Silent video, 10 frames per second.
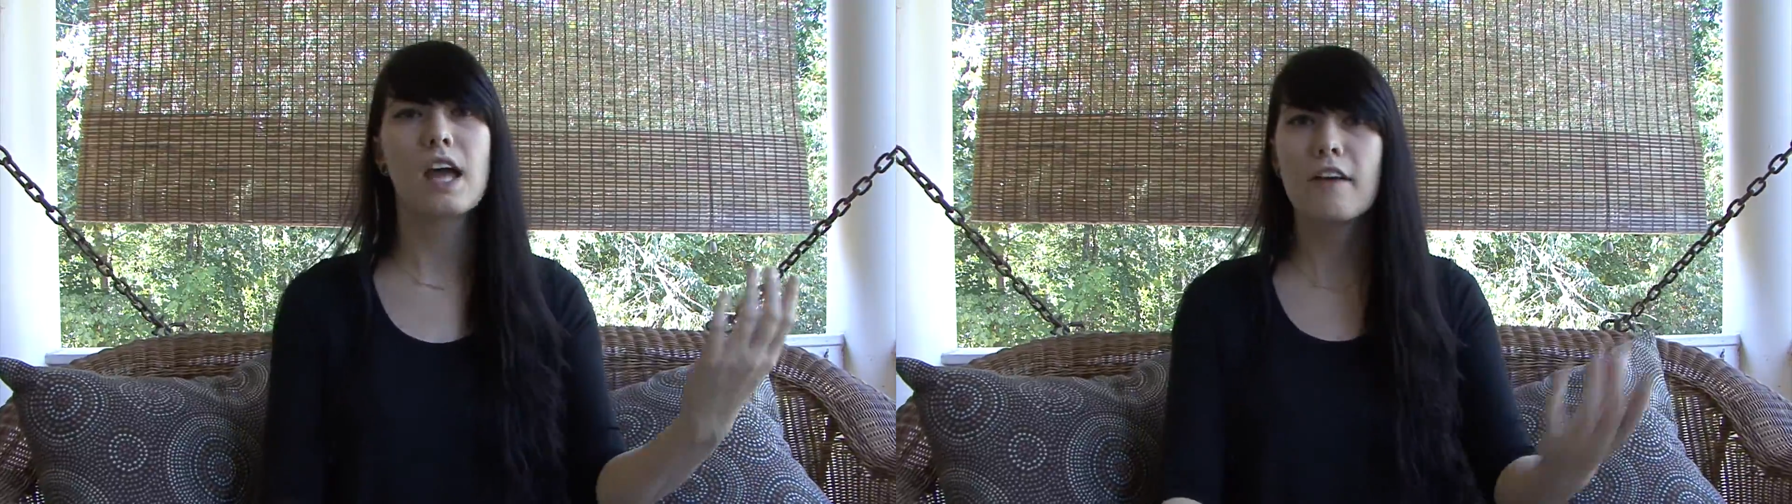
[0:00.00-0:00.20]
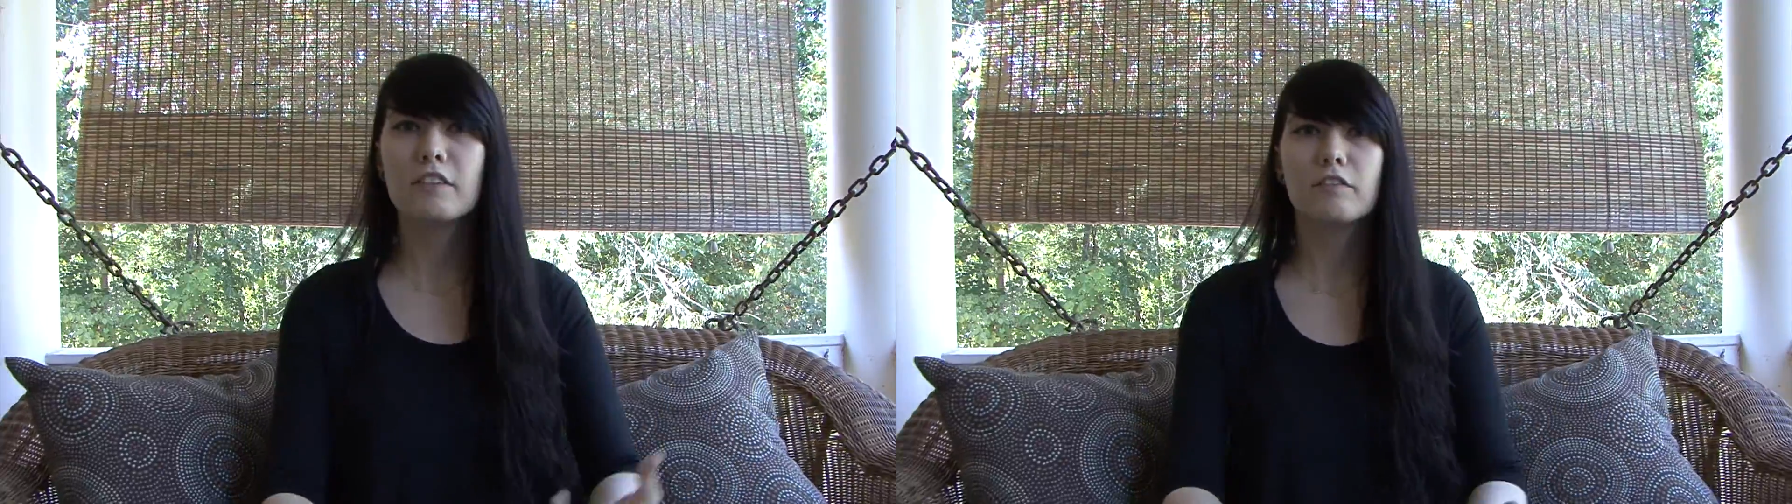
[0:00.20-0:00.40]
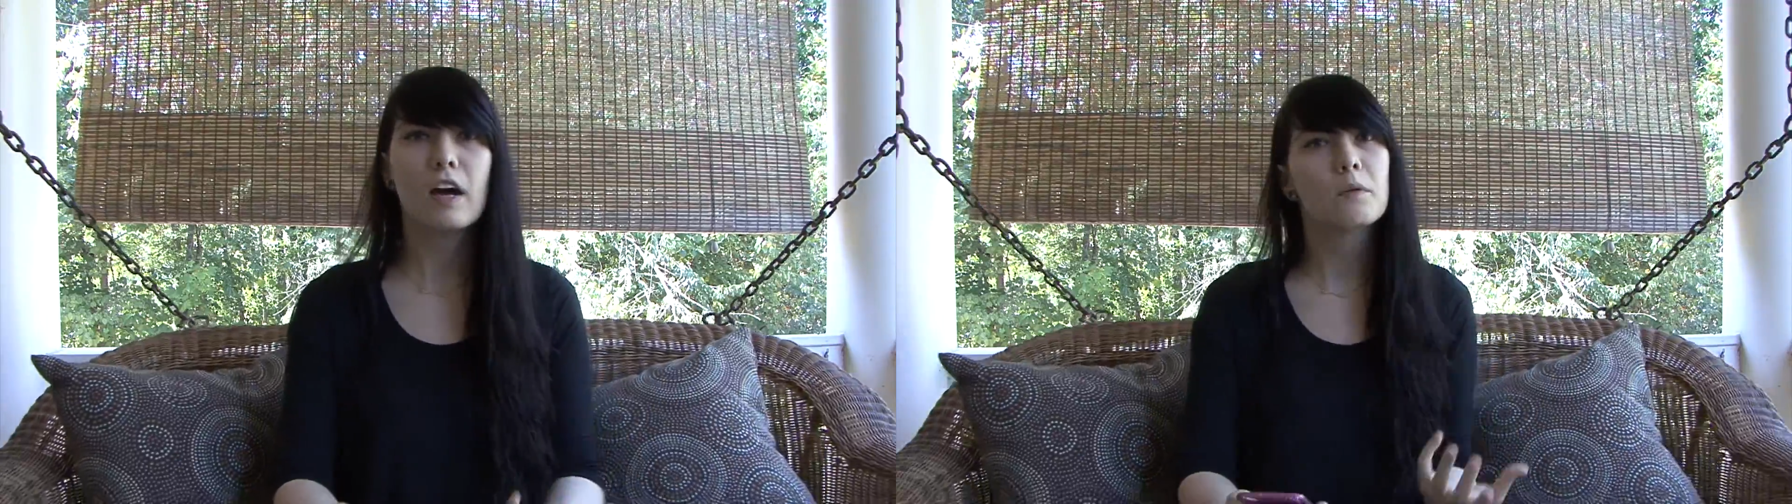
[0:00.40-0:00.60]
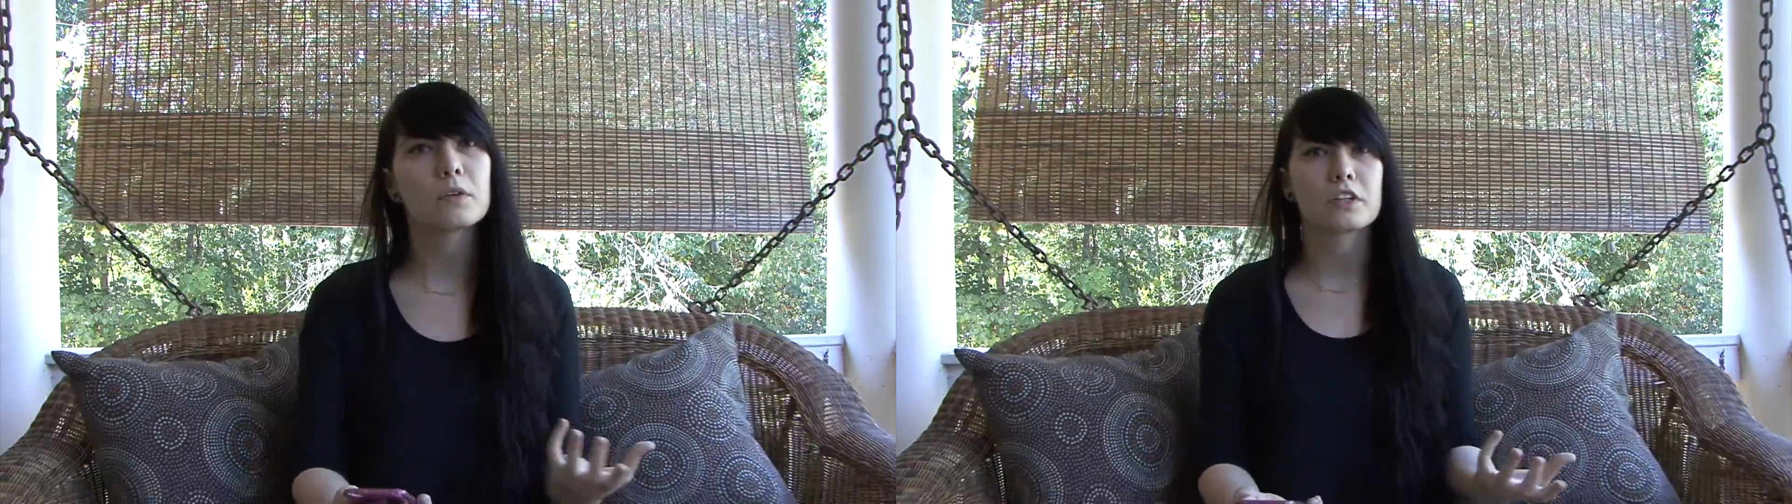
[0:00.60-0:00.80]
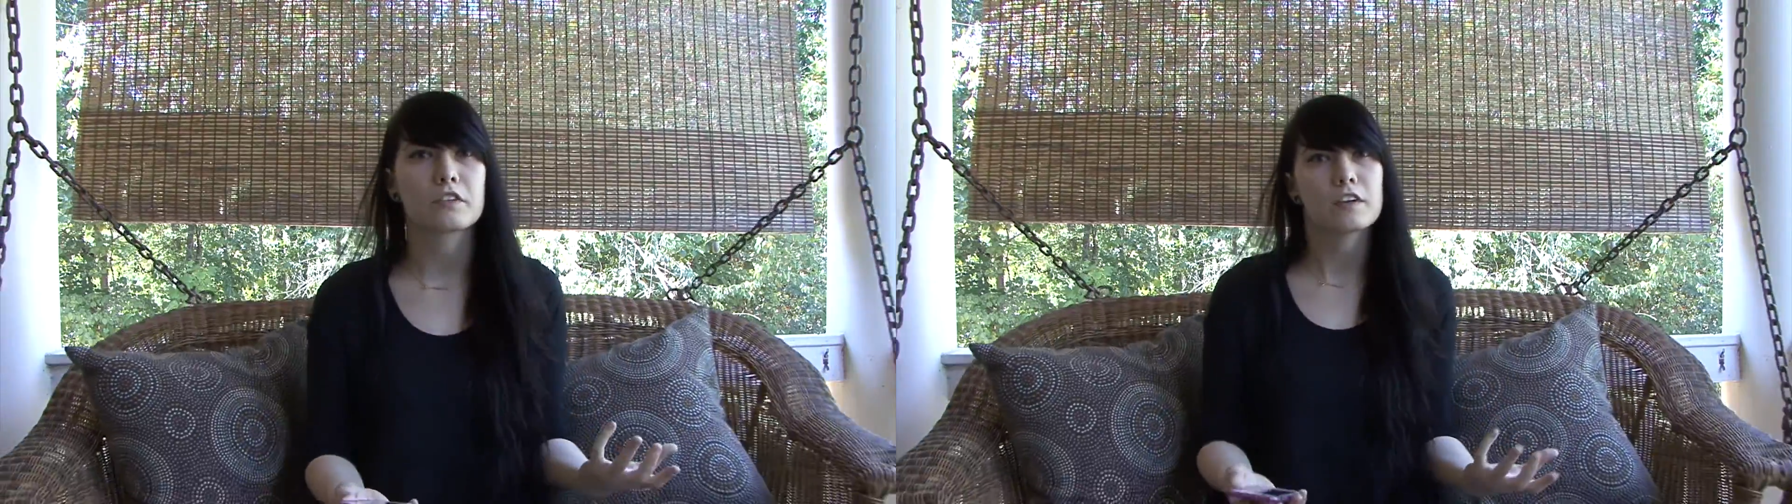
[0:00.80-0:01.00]
having fun
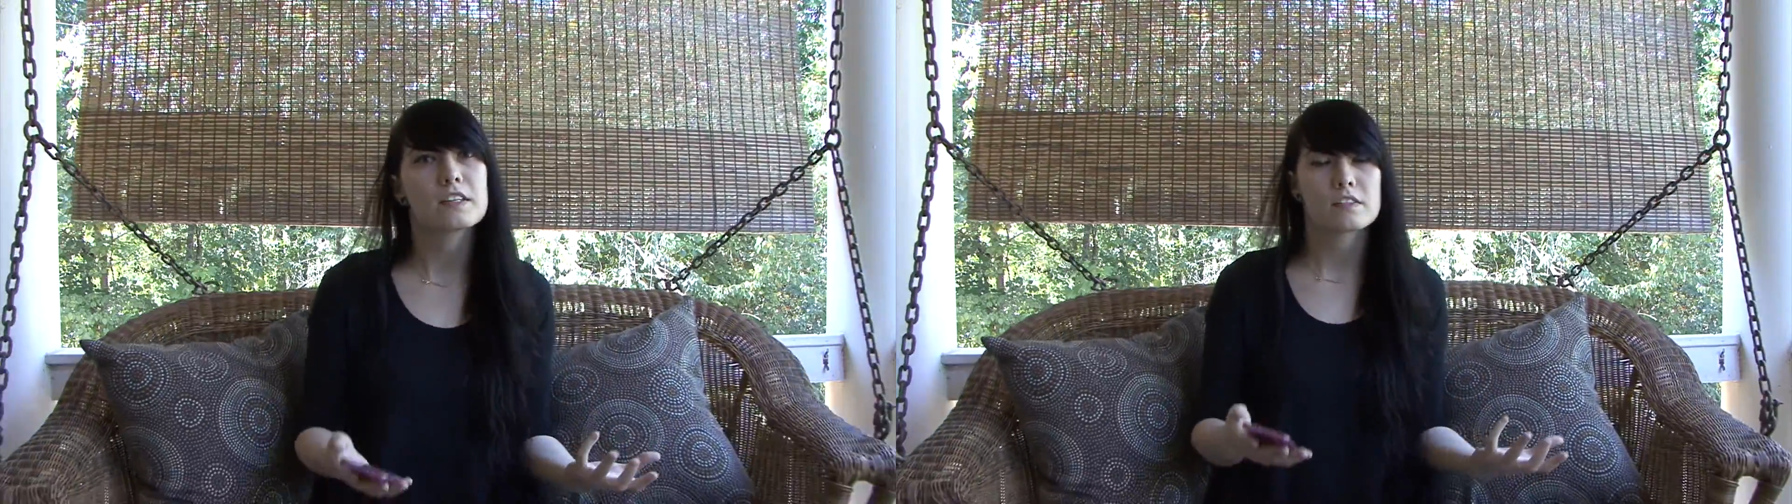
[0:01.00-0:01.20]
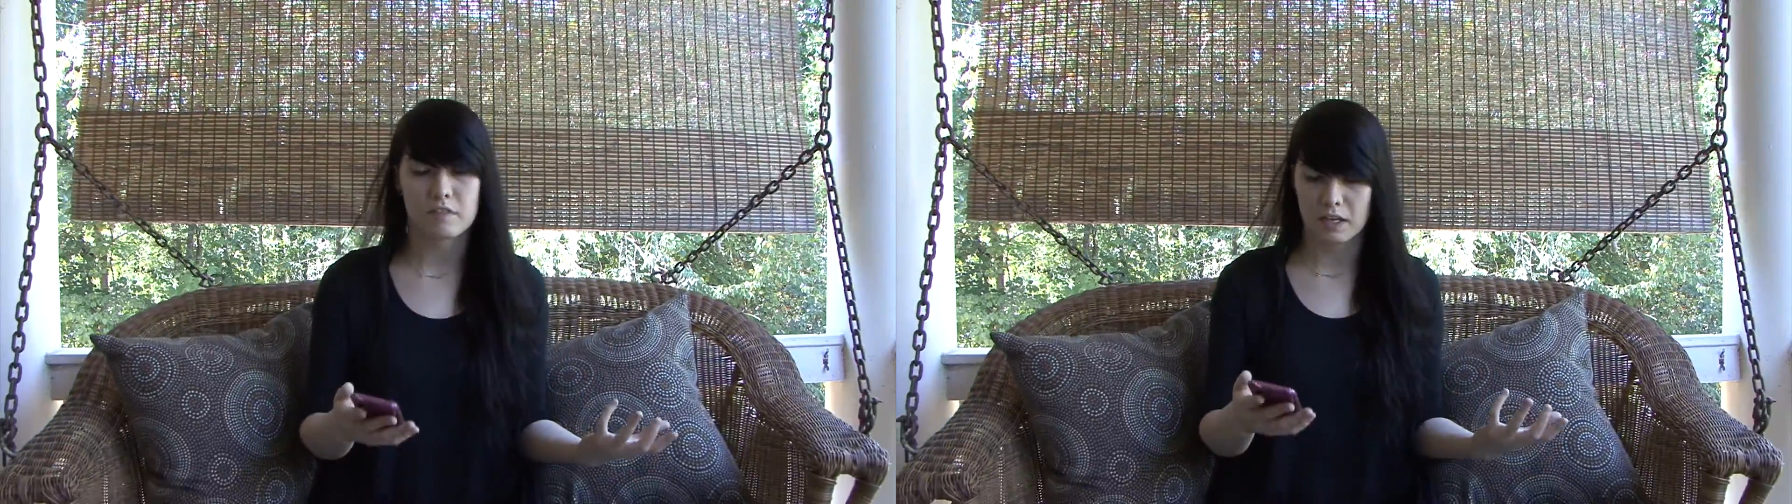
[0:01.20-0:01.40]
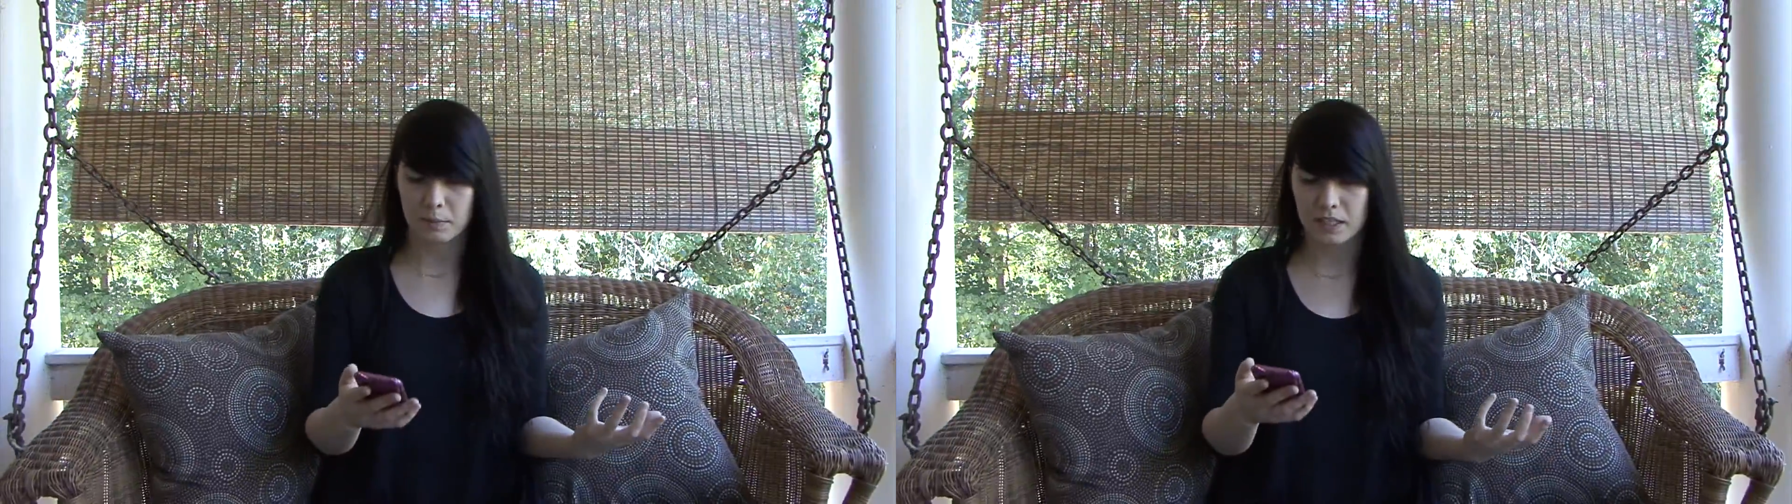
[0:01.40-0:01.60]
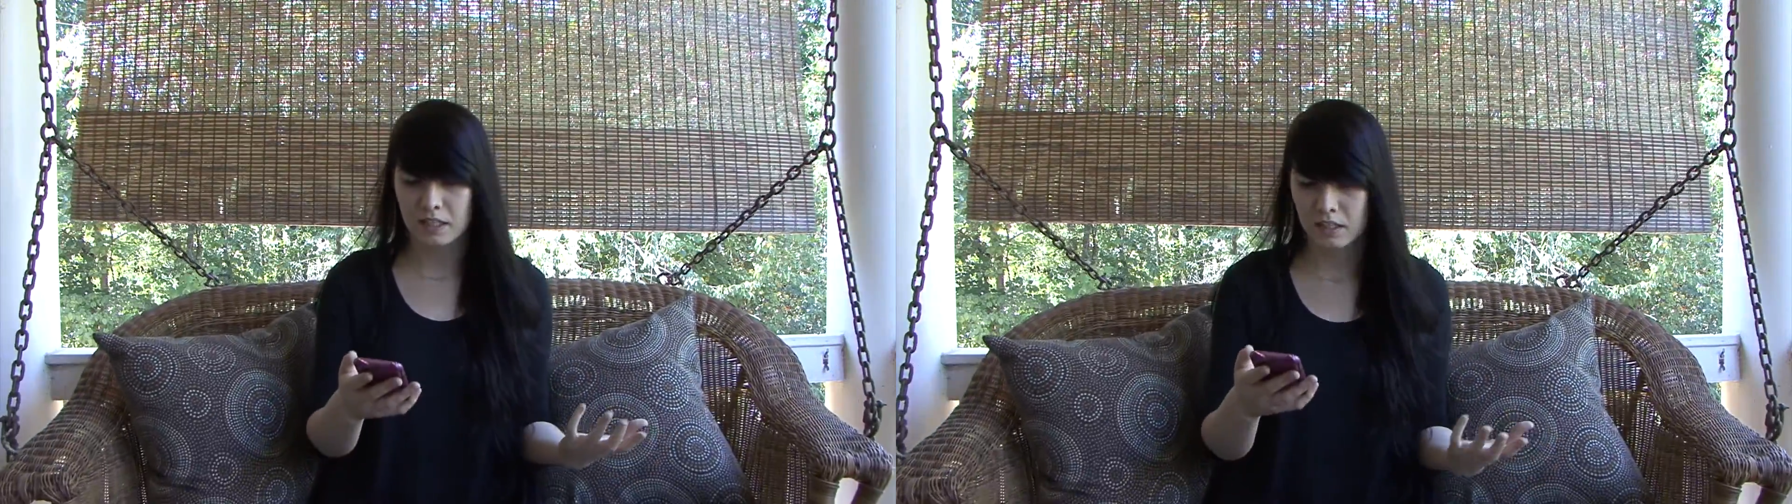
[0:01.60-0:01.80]
with your friends and family.